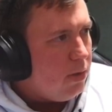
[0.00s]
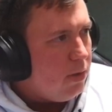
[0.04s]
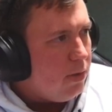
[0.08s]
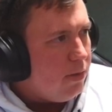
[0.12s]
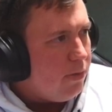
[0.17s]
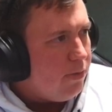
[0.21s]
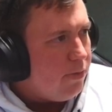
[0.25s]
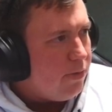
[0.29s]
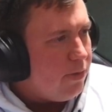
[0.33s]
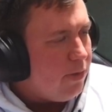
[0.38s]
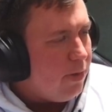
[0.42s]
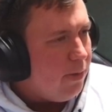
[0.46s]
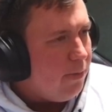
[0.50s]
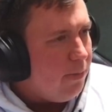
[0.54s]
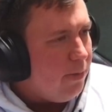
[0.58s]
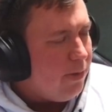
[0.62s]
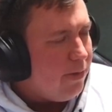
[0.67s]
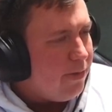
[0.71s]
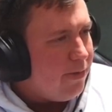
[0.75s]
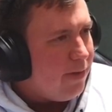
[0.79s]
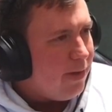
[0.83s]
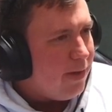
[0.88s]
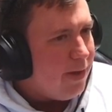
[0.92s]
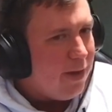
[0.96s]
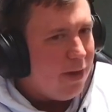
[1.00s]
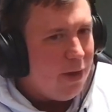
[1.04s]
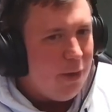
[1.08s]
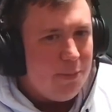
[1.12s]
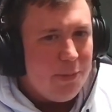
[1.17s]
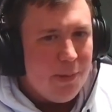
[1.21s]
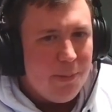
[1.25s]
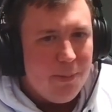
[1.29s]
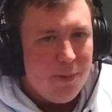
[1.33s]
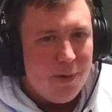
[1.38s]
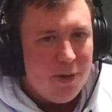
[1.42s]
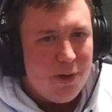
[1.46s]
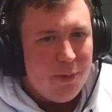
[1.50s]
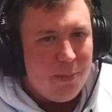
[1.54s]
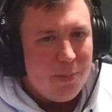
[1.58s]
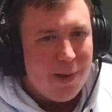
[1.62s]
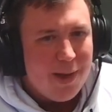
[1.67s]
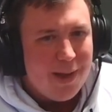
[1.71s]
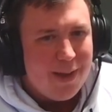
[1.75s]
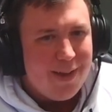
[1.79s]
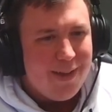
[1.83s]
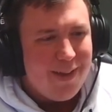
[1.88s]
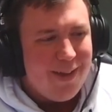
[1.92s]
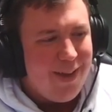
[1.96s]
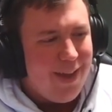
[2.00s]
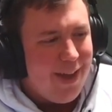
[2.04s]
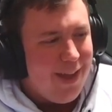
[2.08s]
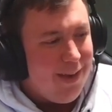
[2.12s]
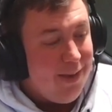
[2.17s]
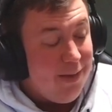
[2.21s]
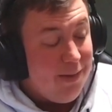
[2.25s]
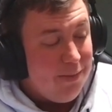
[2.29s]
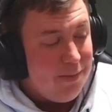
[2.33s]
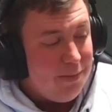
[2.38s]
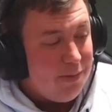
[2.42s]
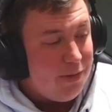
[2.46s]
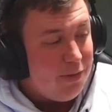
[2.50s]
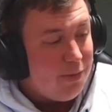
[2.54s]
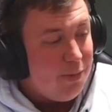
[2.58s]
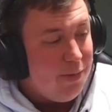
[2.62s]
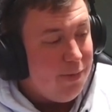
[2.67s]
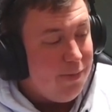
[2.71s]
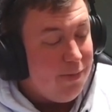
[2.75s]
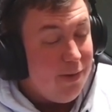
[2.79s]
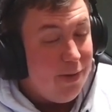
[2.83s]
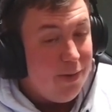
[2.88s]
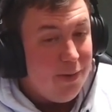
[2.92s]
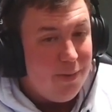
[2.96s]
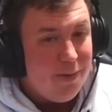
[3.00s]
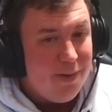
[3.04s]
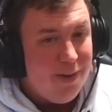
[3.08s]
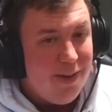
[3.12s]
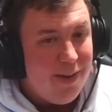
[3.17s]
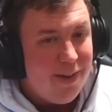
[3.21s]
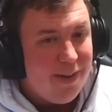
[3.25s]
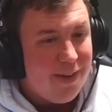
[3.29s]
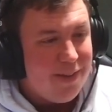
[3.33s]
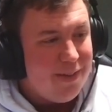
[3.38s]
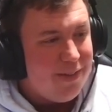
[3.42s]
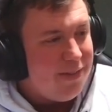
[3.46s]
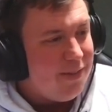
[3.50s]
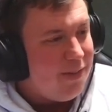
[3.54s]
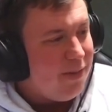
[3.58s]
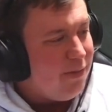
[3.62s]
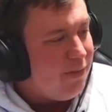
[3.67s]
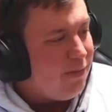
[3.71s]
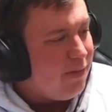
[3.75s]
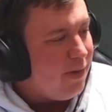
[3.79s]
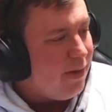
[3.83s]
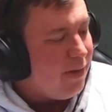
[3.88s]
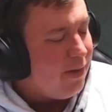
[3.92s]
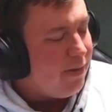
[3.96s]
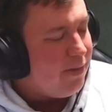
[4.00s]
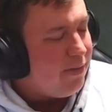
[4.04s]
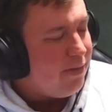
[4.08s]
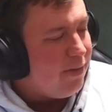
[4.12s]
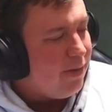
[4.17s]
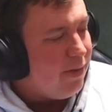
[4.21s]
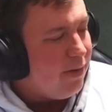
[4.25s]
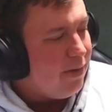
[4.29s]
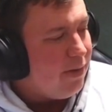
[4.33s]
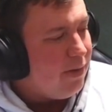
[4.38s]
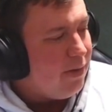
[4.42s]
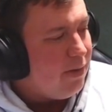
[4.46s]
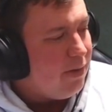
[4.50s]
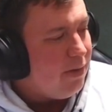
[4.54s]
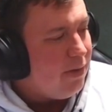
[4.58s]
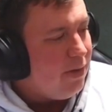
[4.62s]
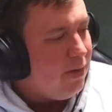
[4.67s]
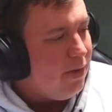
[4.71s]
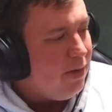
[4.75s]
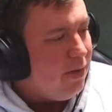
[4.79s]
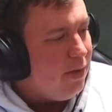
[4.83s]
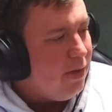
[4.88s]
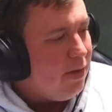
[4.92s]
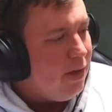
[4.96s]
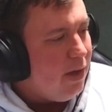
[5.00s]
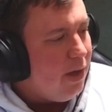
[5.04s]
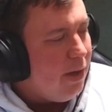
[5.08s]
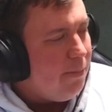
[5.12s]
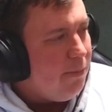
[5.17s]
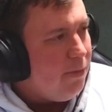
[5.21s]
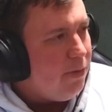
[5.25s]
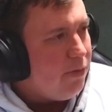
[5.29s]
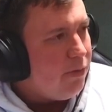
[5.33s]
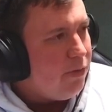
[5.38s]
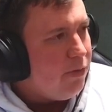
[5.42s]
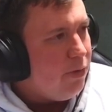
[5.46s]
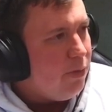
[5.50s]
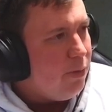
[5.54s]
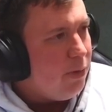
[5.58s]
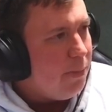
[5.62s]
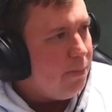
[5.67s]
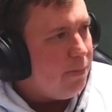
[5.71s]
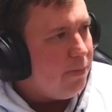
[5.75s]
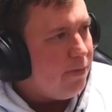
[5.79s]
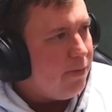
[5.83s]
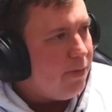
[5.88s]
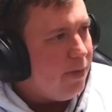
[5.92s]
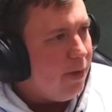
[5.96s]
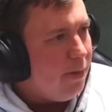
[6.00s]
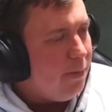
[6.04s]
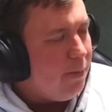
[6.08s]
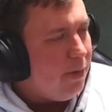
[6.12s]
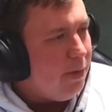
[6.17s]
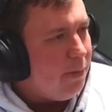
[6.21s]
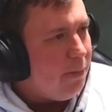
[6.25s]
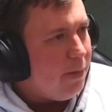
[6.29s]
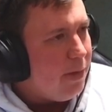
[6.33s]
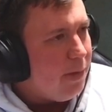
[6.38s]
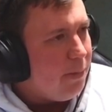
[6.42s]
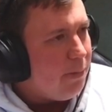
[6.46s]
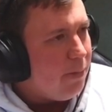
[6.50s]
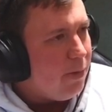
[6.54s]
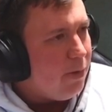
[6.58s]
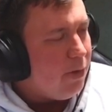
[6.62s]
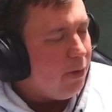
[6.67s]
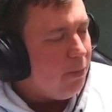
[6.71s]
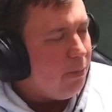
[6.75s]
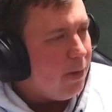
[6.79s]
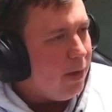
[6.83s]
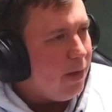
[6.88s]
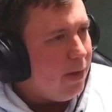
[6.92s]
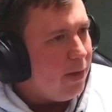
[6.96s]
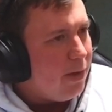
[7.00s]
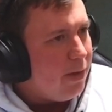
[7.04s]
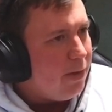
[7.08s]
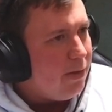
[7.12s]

So it looks like it could be mono black again, which we've done alright against so far, so I'm not too upset with it being mono black.